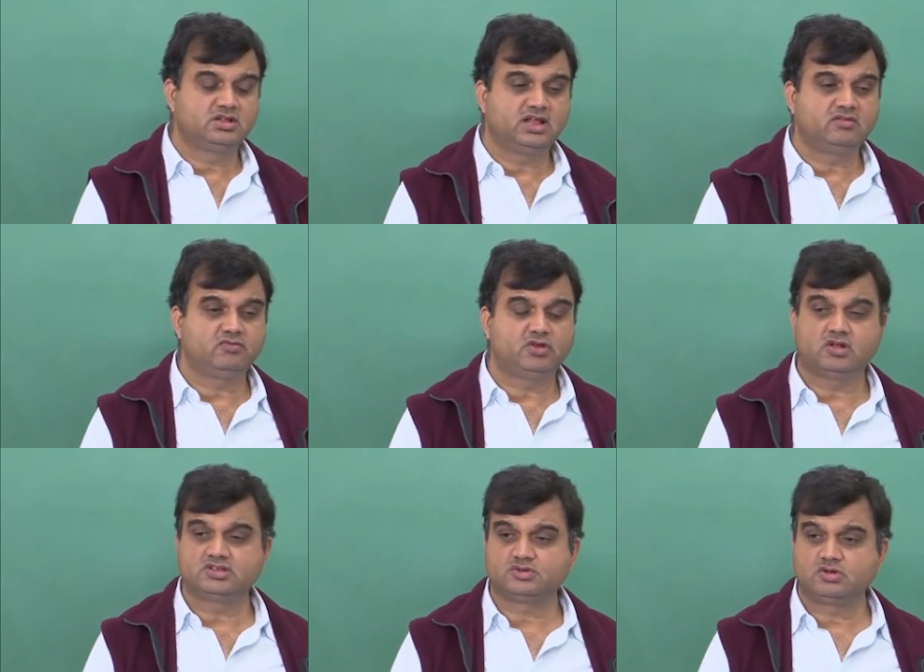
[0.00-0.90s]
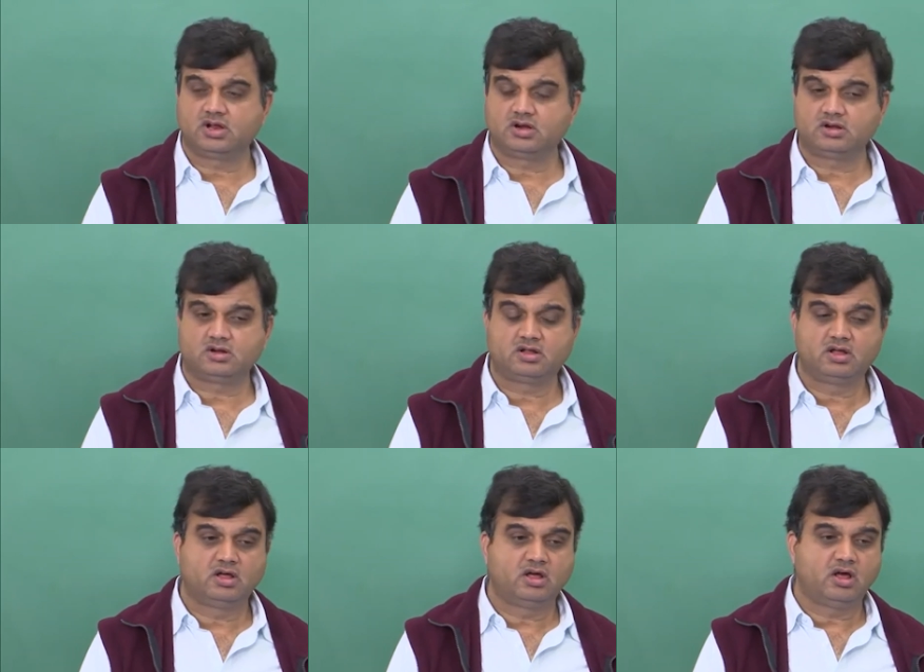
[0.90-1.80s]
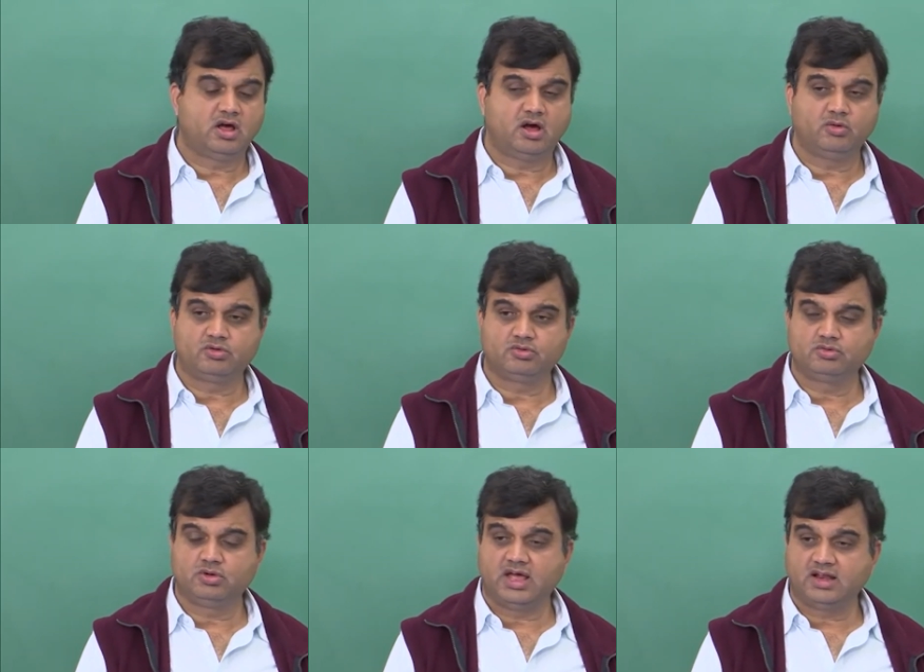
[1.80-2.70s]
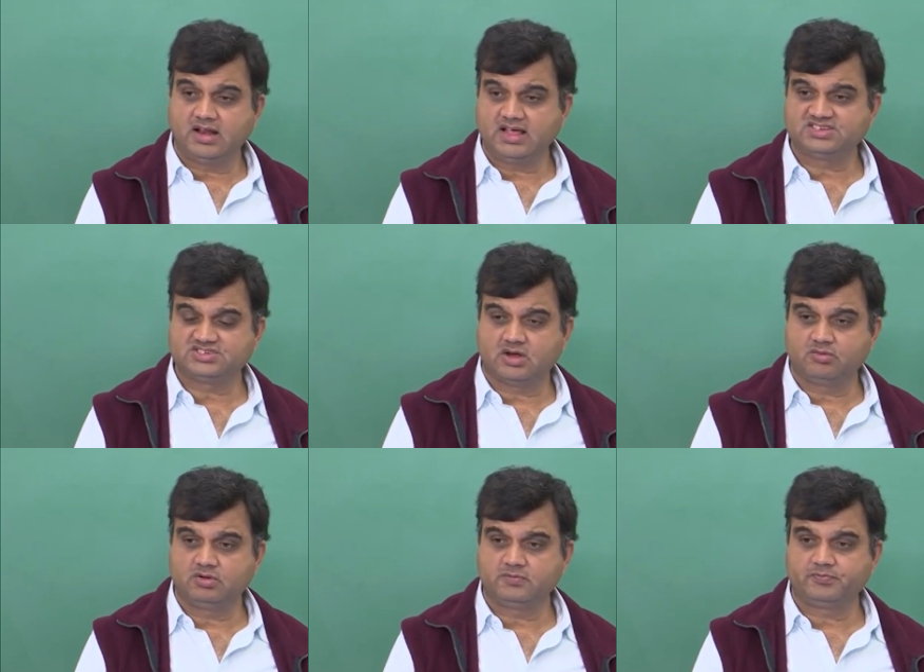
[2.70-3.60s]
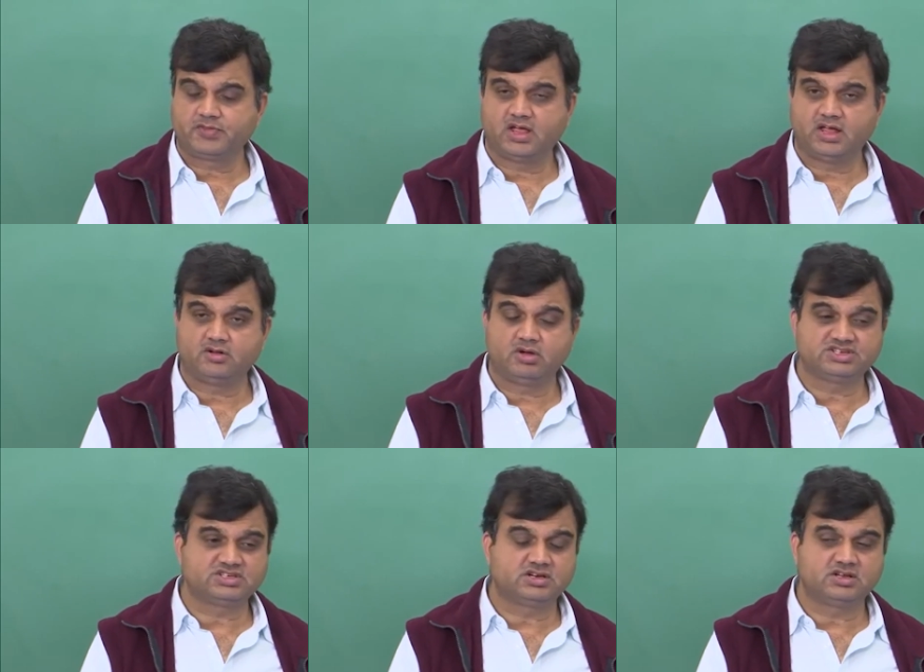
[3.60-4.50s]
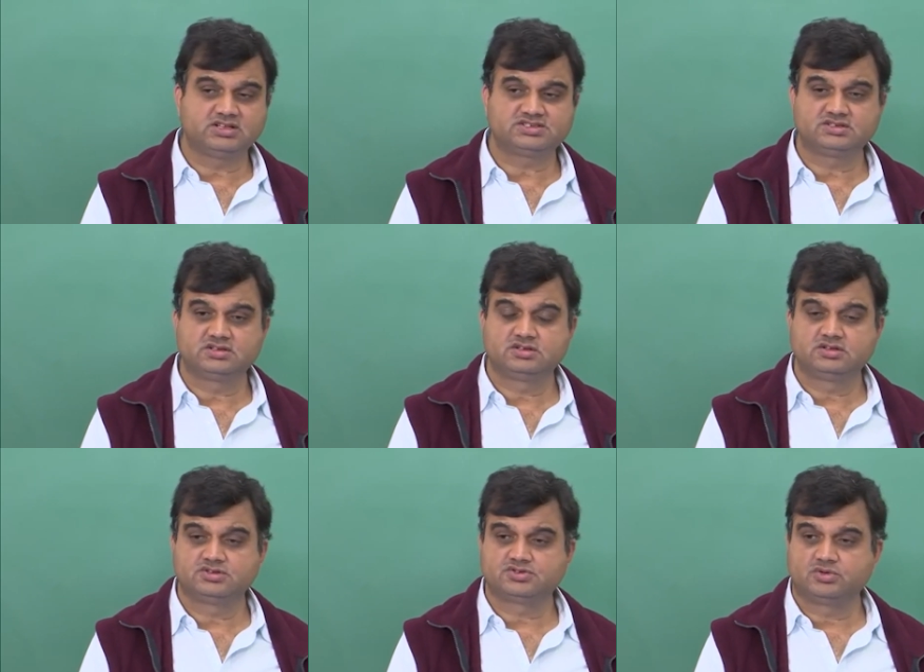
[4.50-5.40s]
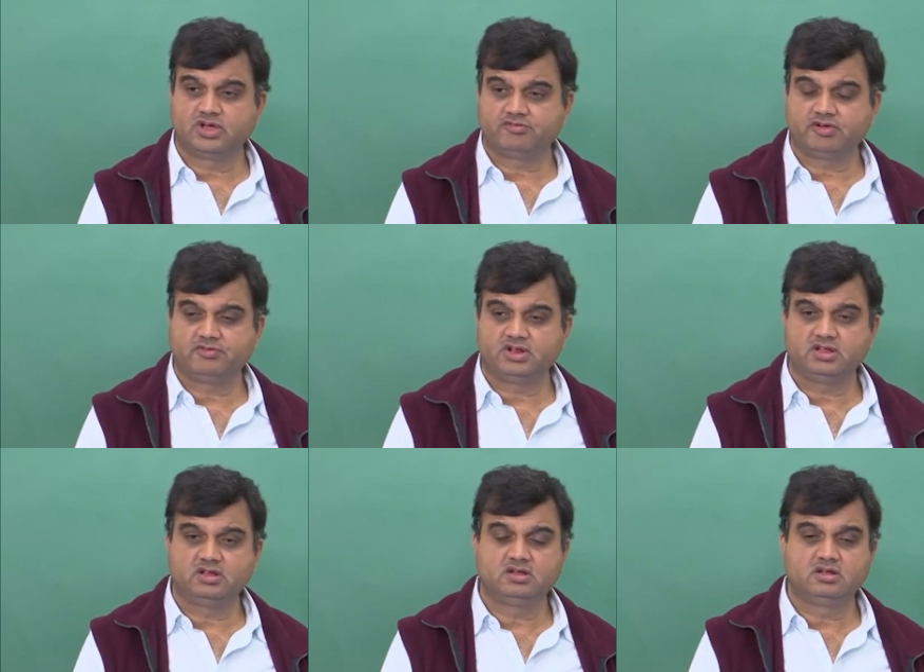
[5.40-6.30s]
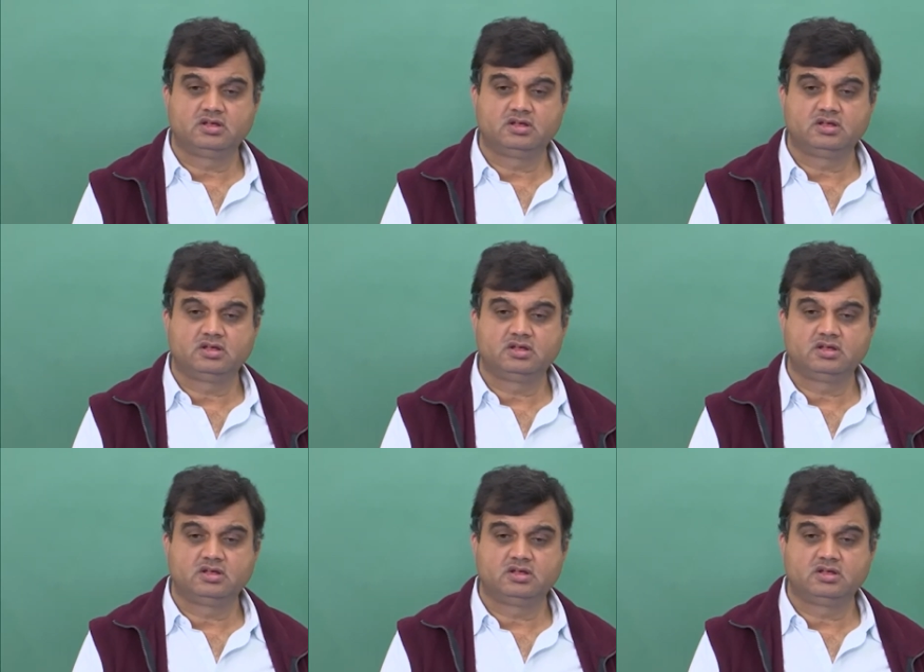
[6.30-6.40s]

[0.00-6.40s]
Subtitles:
Then we also learned how to analyze sound and noise signals, so FFT,